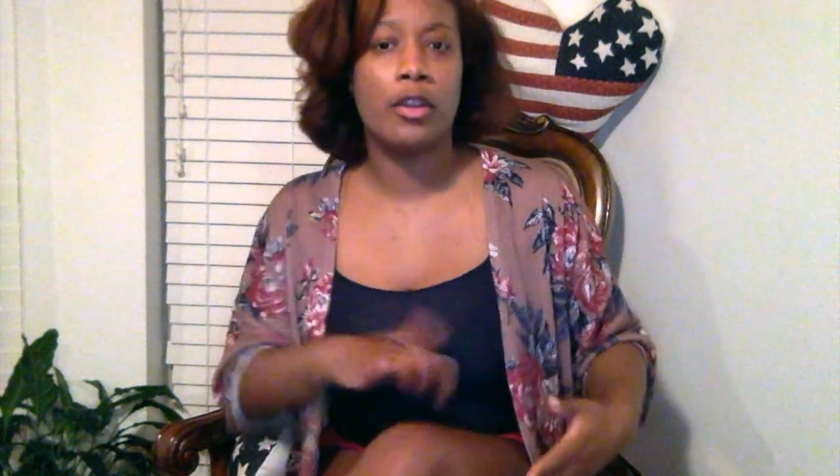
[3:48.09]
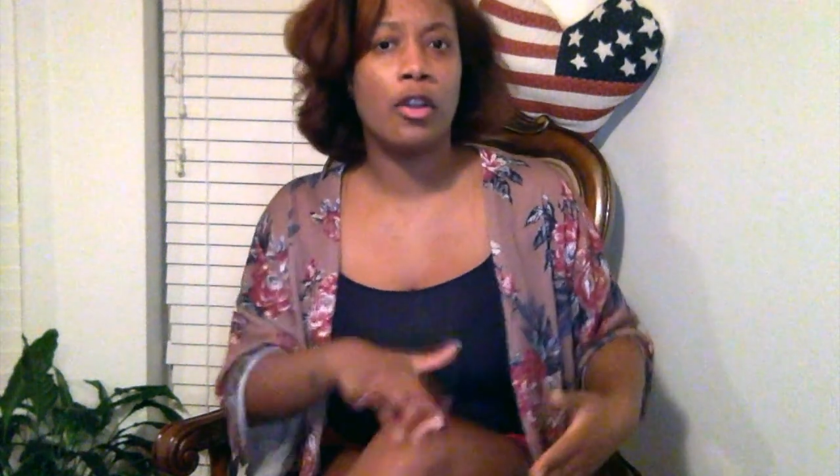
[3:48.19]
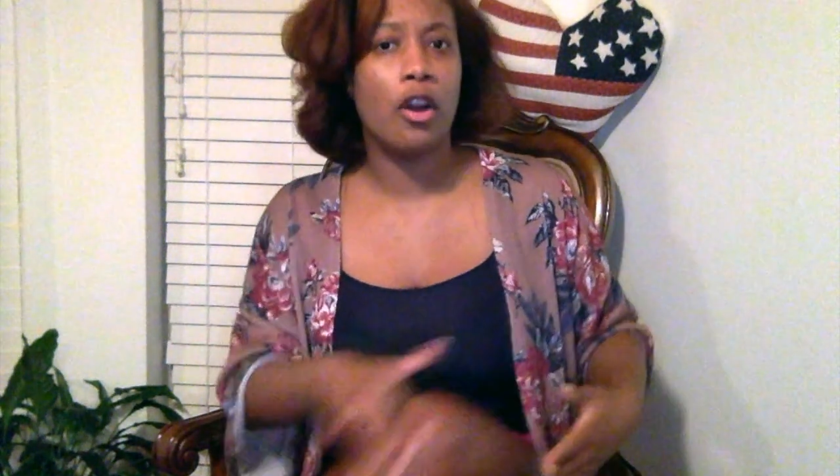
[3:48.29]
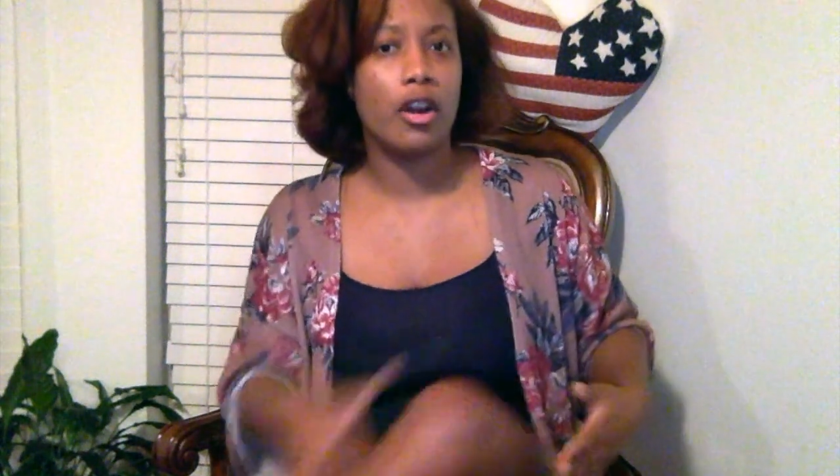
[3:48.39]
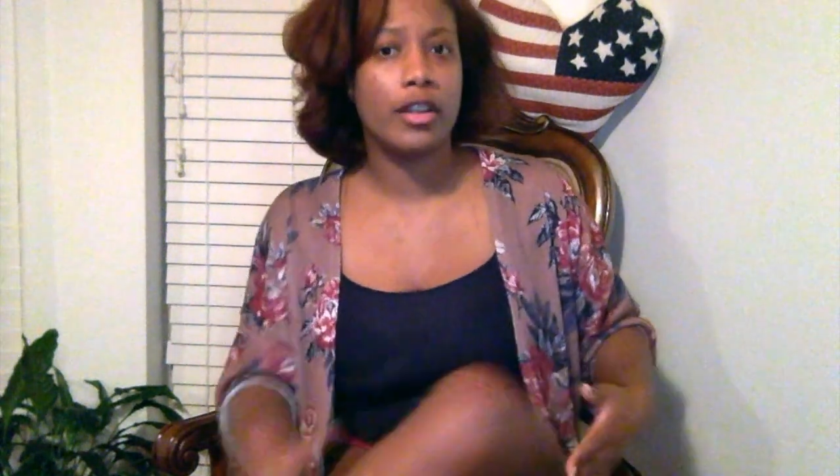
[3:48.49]
the
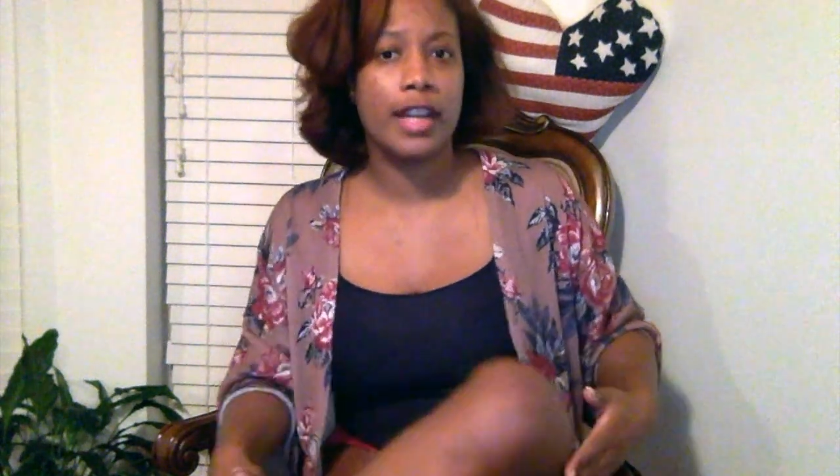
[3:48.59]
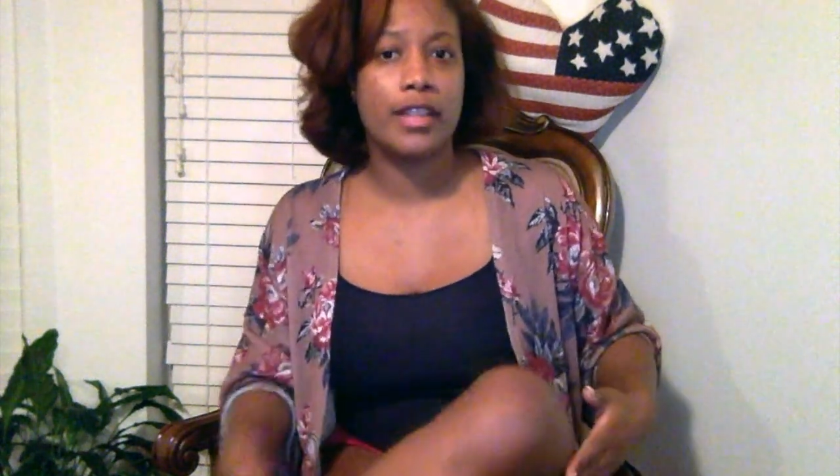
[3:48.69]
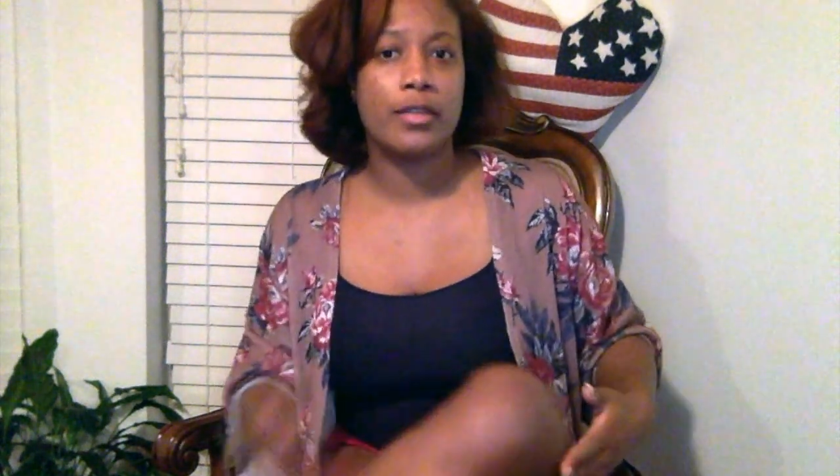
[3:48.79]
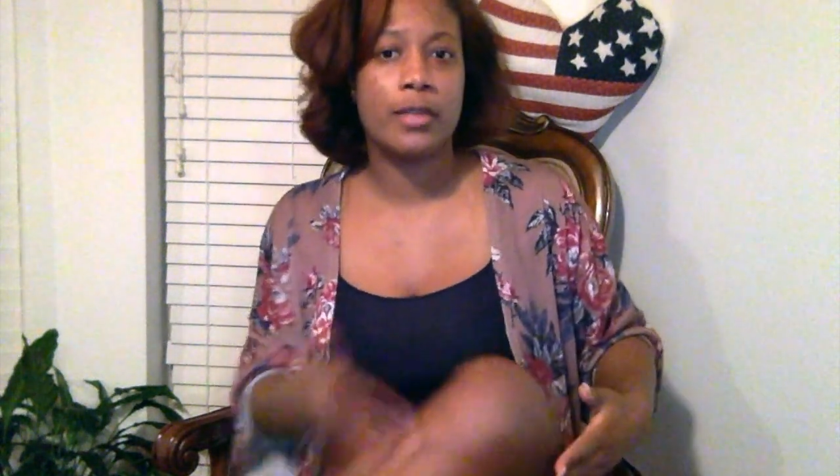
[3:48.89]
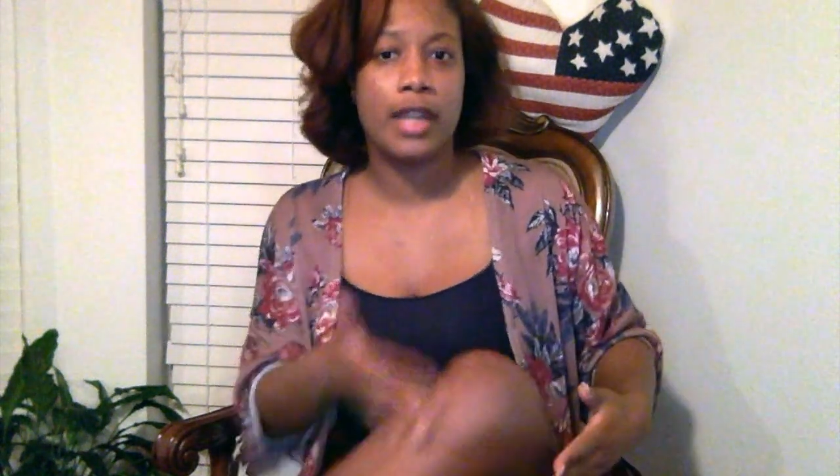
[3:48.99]
longer
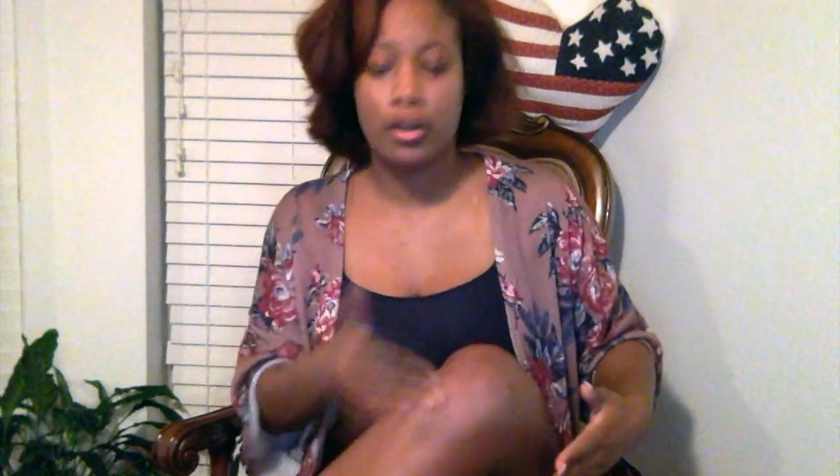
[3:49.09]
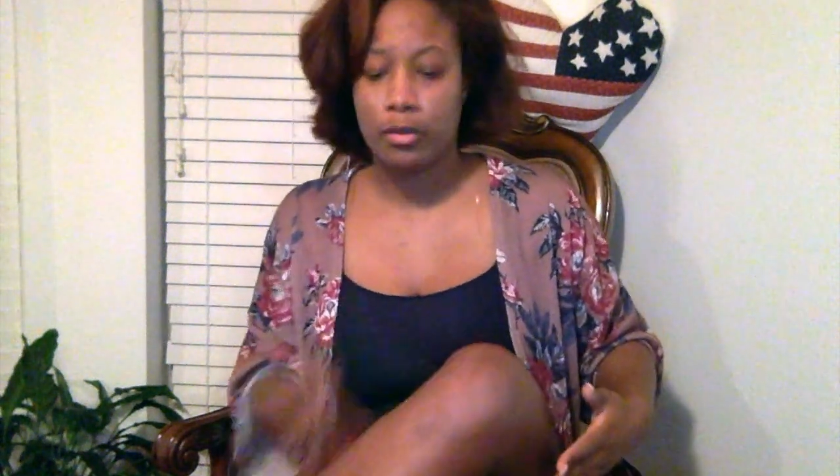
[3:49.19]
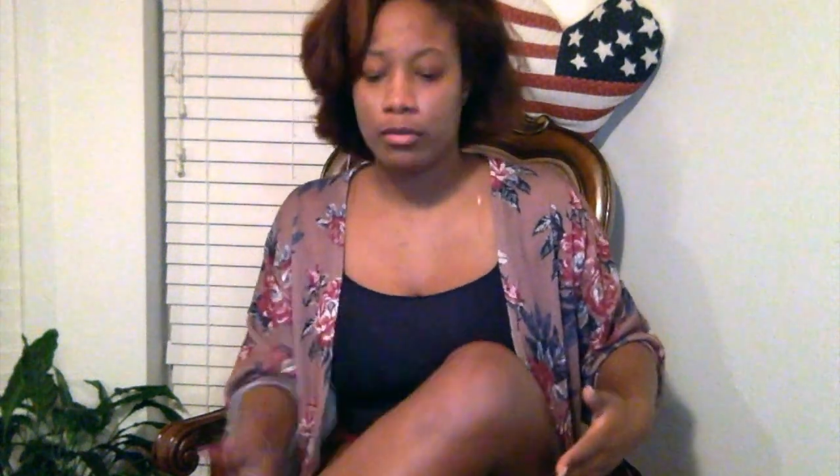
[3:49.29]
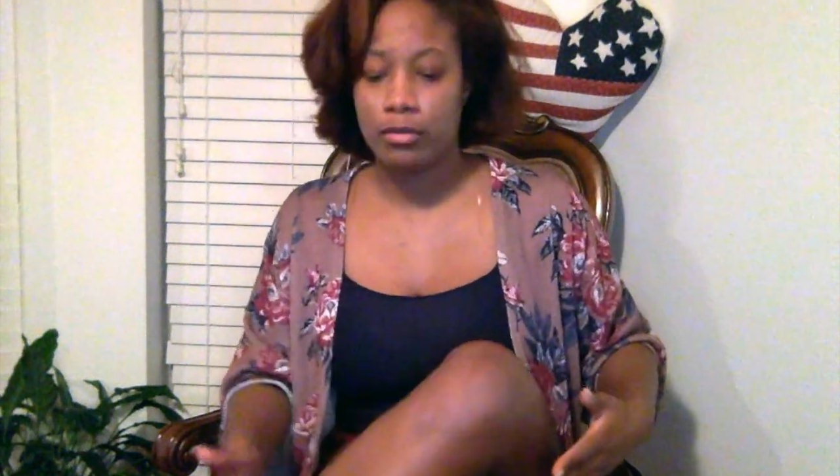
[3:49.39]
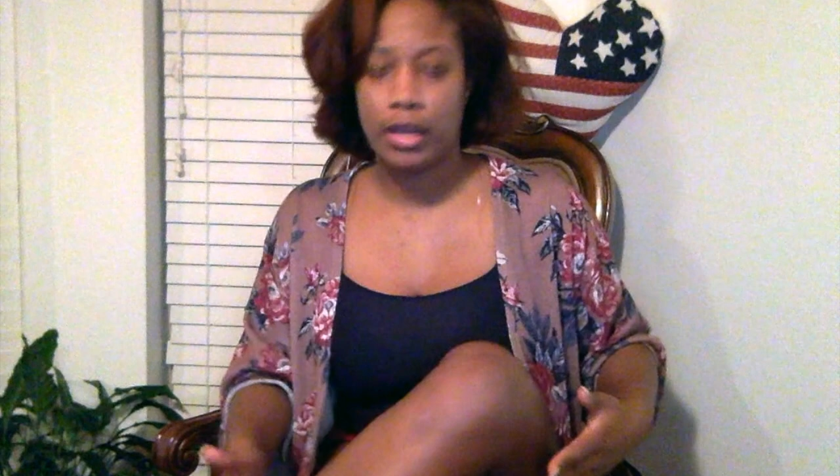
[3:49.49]
tights, the one that
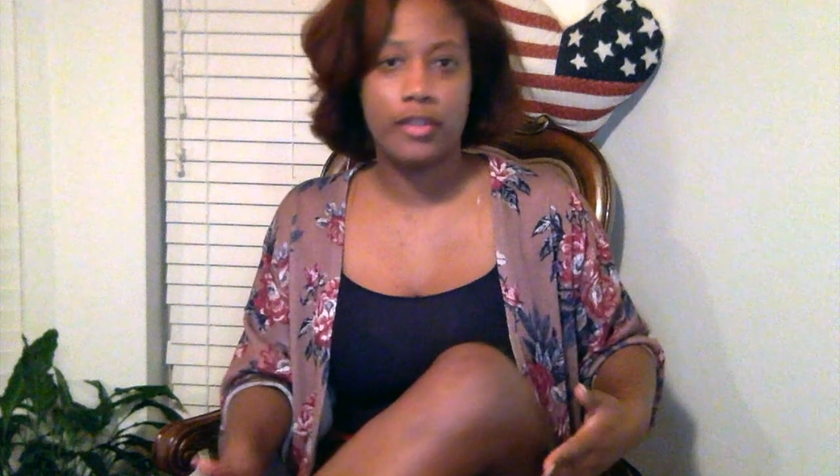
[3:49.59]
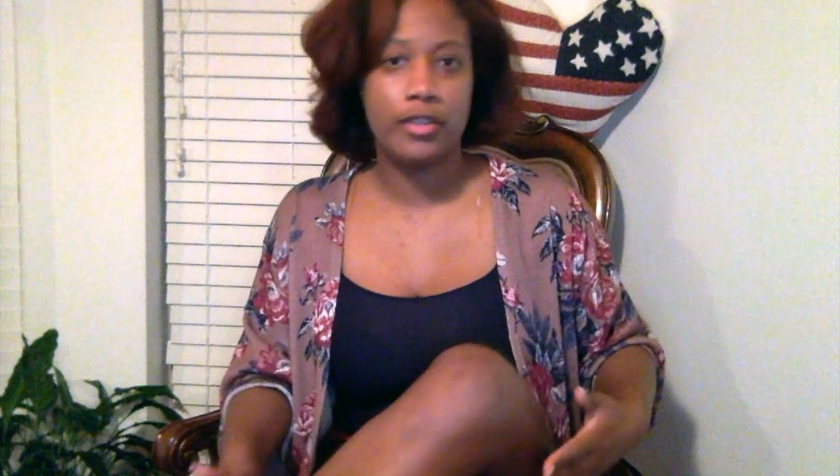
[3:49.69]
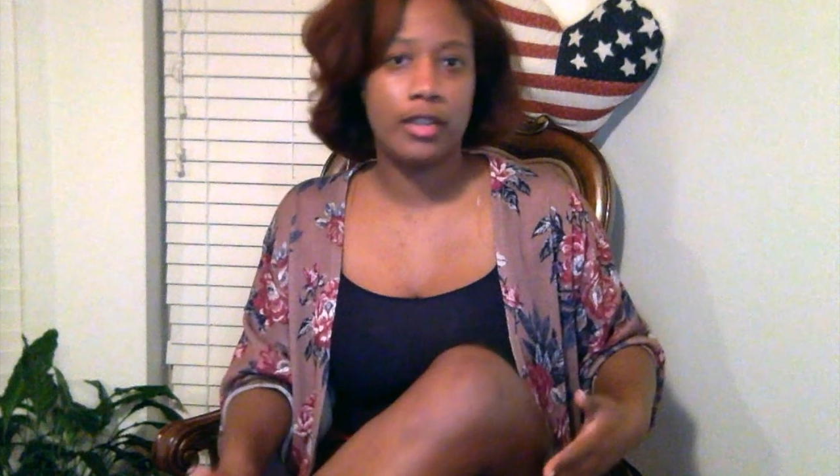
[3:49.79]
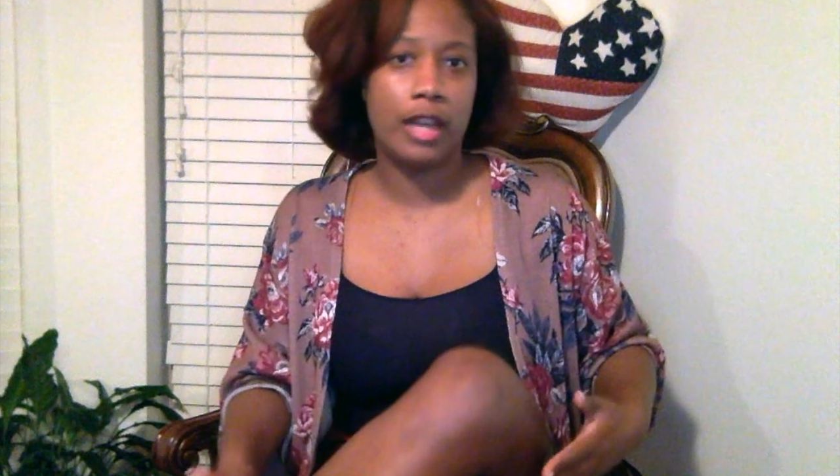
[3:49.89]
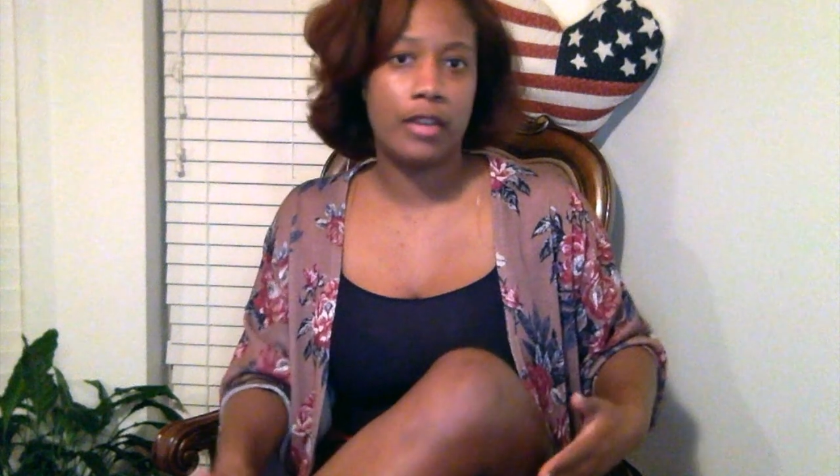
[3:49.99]
go like
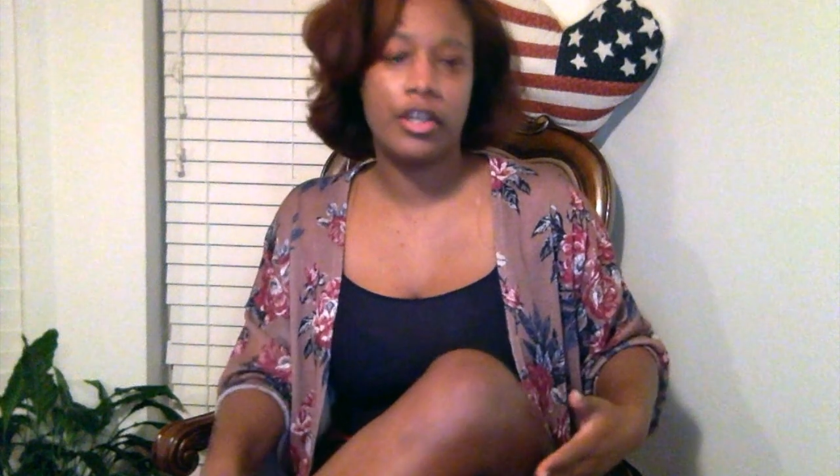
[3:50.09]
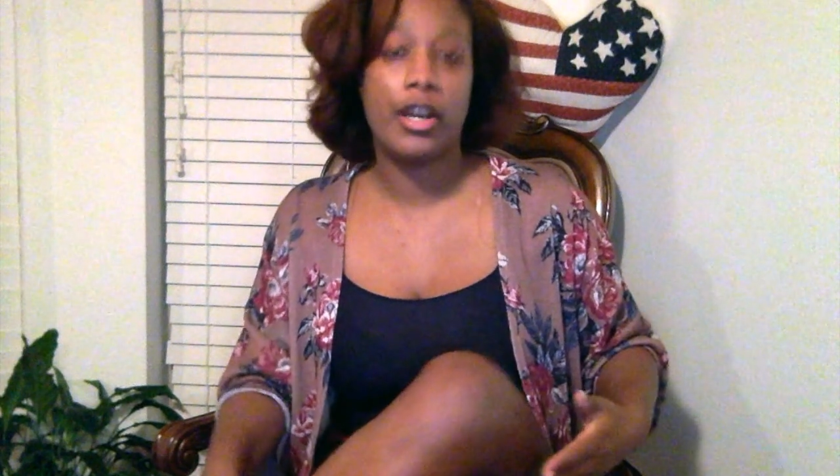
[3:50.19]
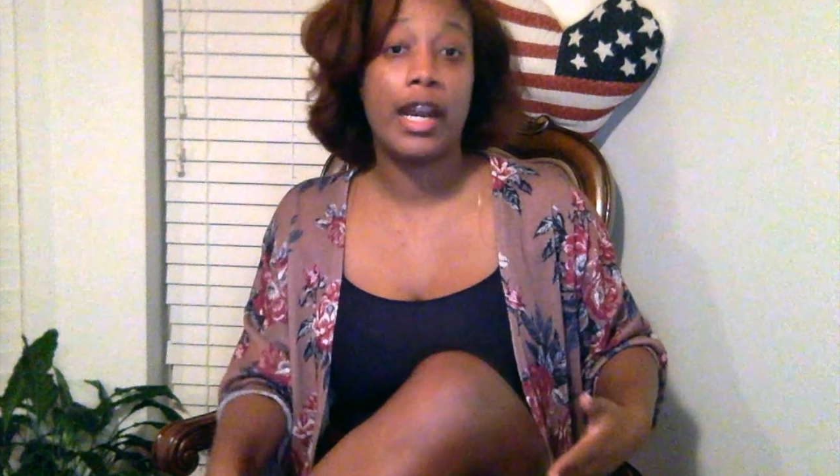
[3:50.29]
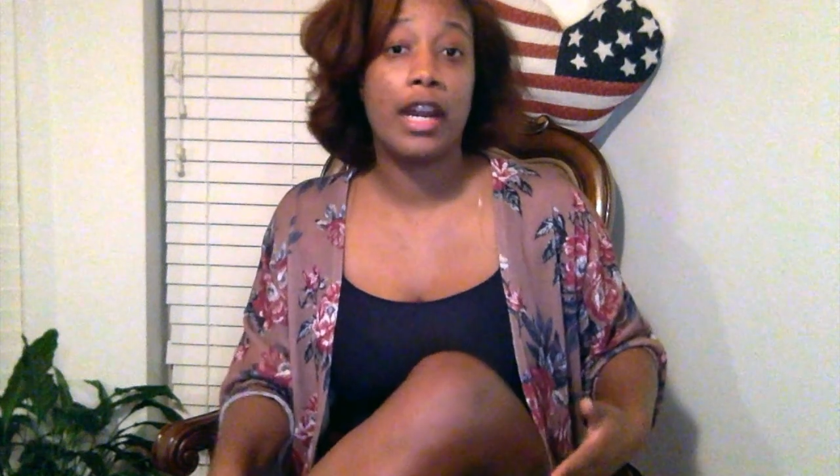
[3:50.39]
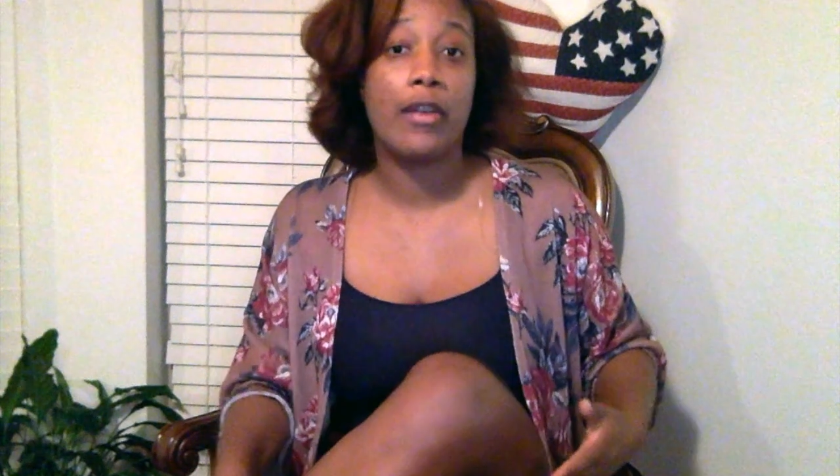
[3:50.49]
down to
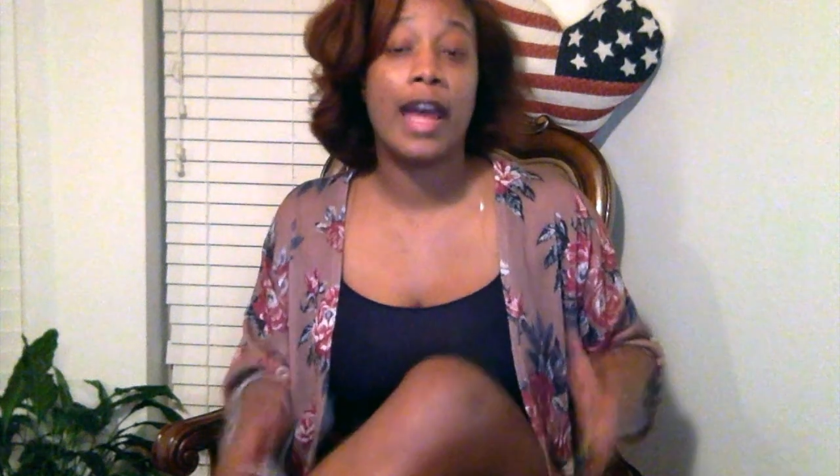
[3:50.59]
your ankle.